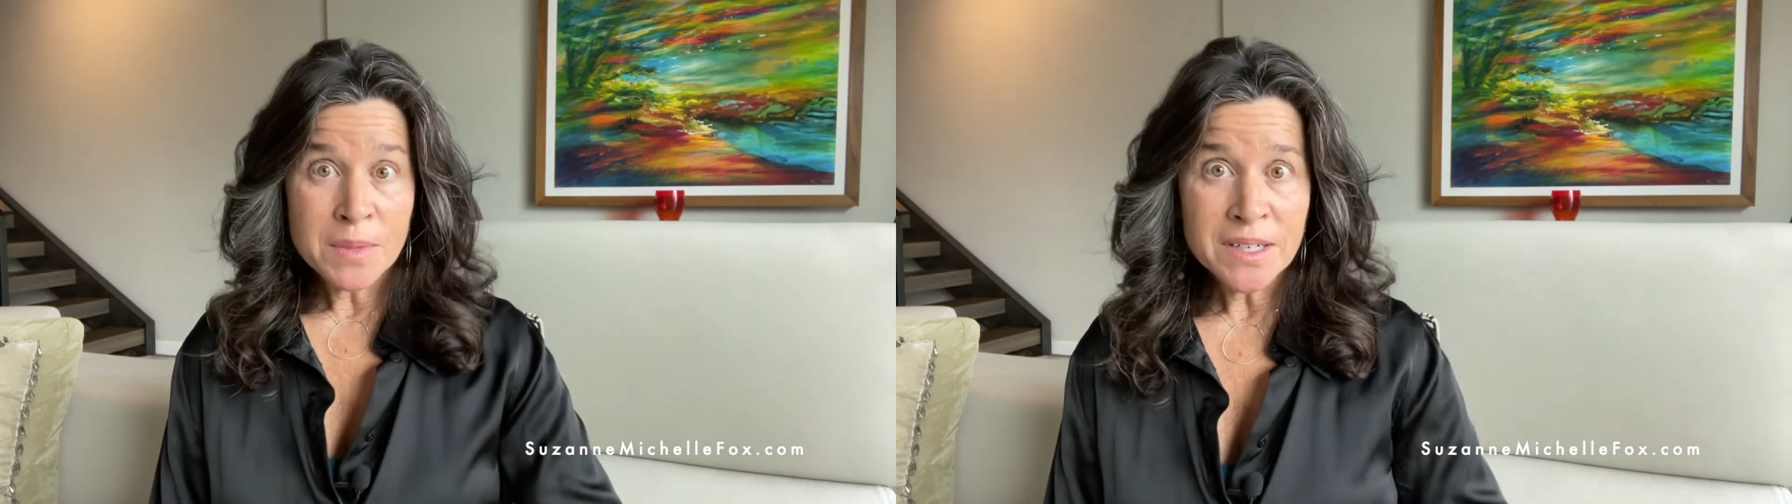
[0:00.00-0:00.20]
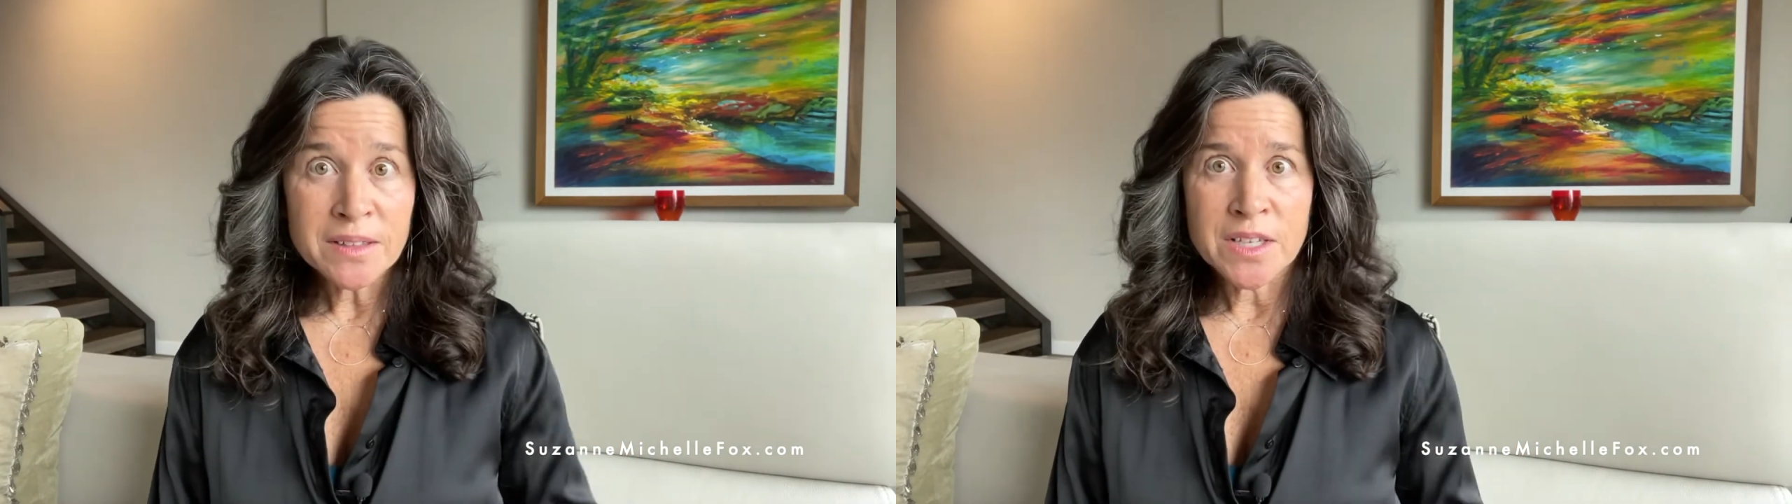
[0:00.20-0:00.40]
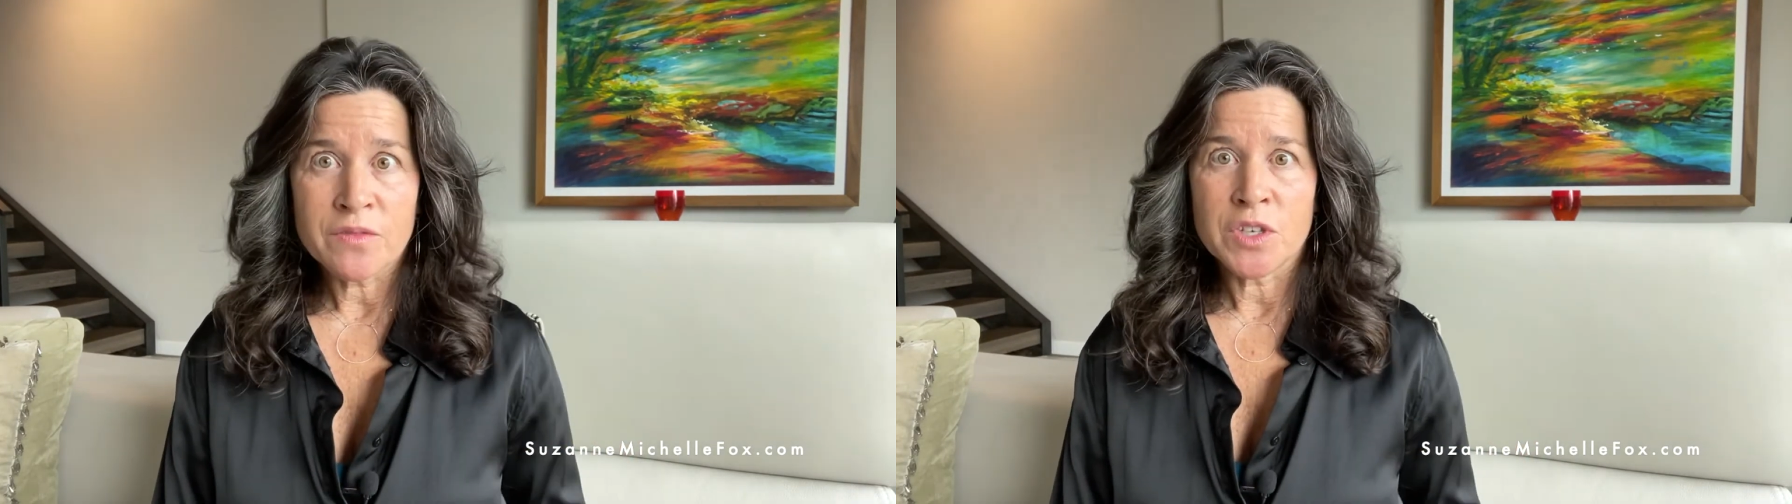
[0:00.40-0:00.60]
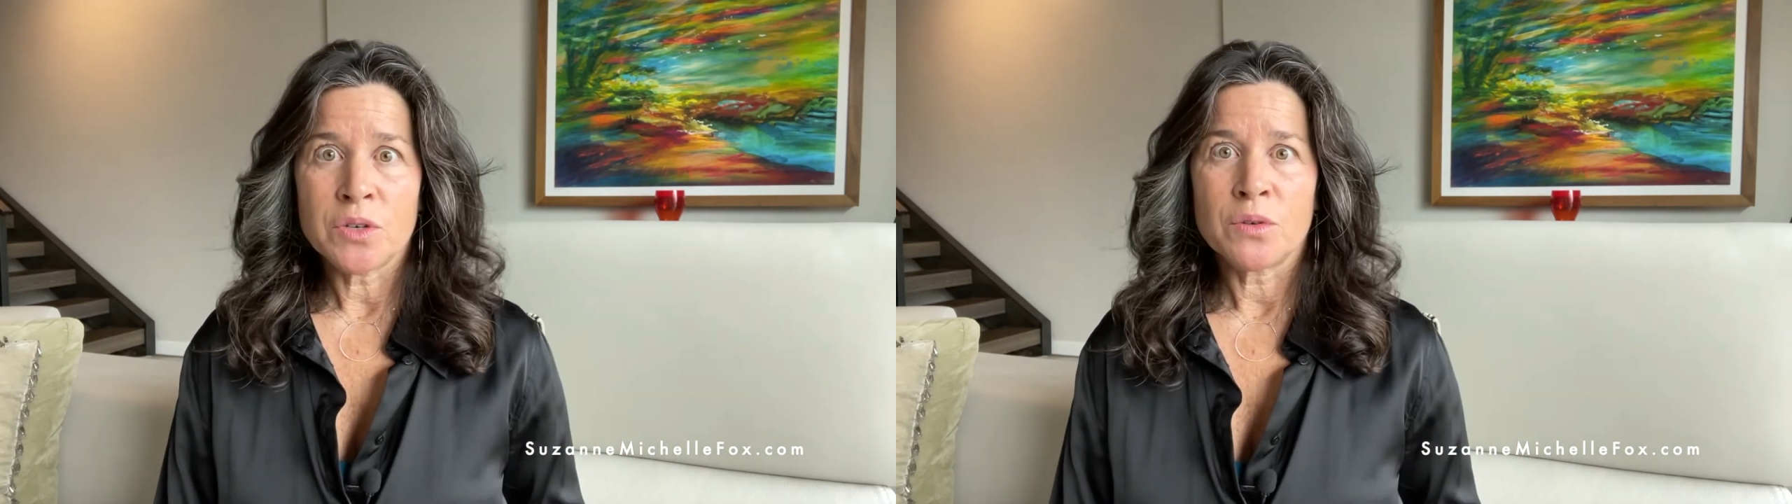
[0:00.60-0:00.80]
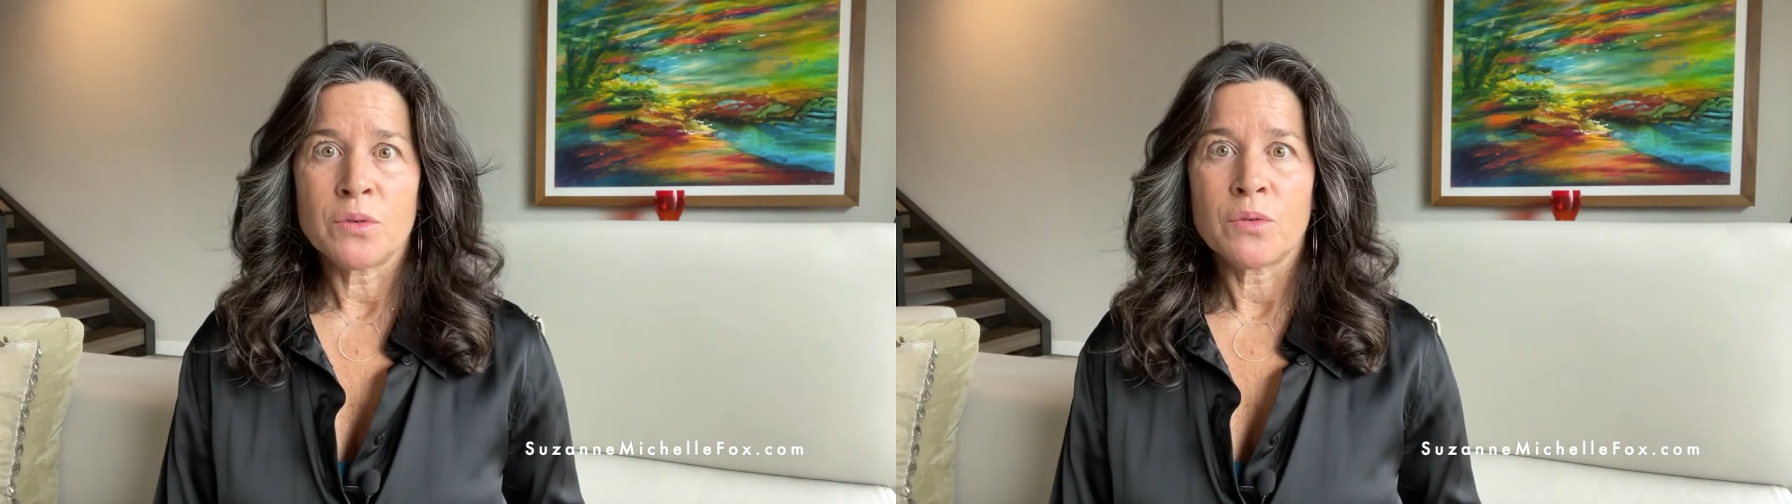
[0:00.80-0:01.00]
going to leave
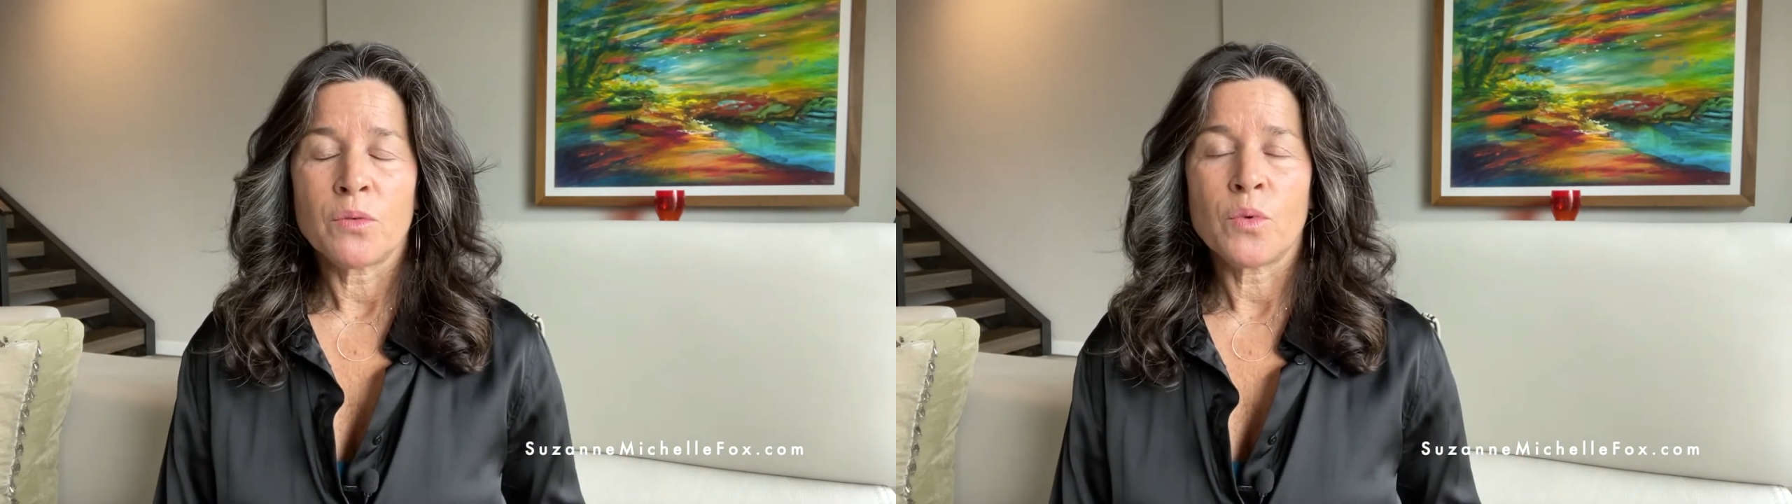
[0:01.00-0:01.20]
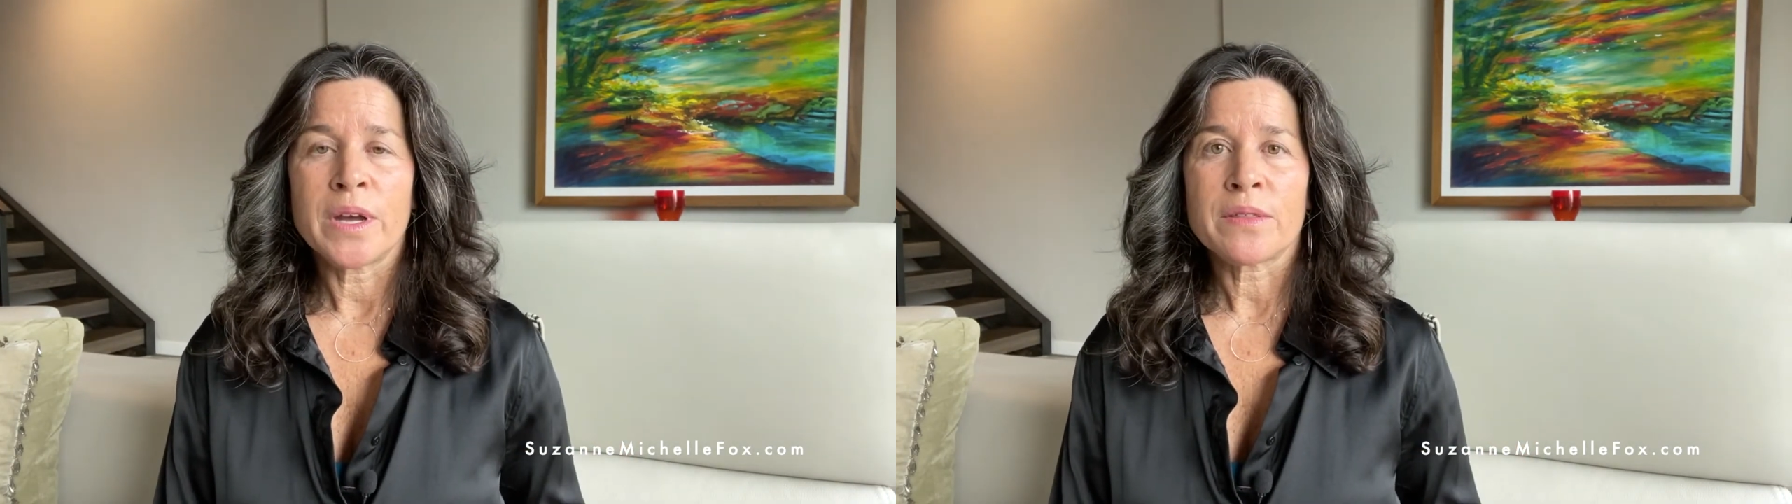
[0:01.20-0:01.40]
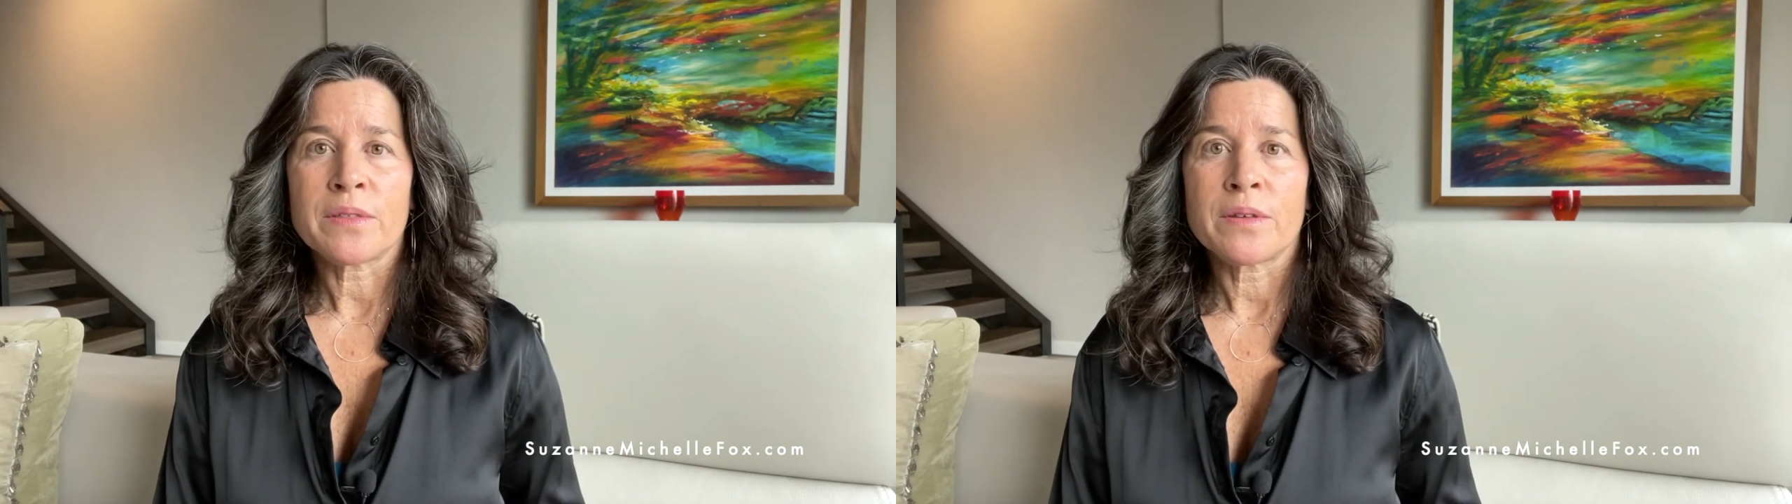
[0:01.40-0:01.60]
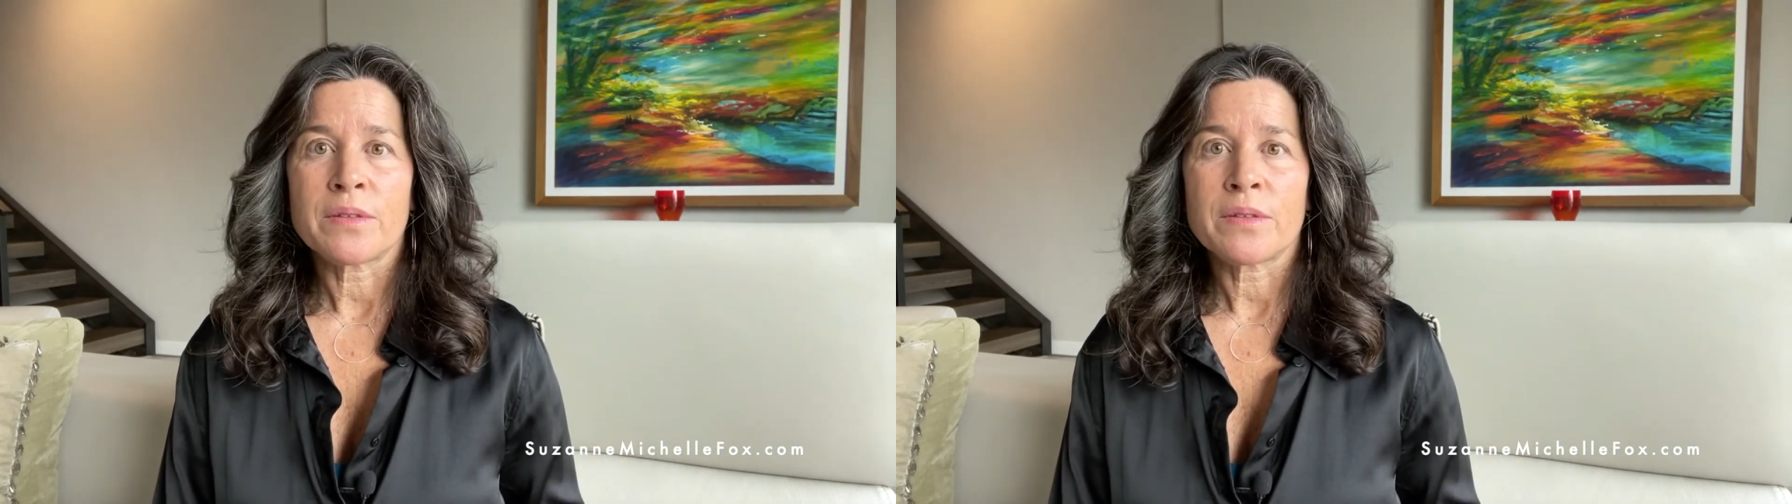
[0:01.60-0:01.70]
you with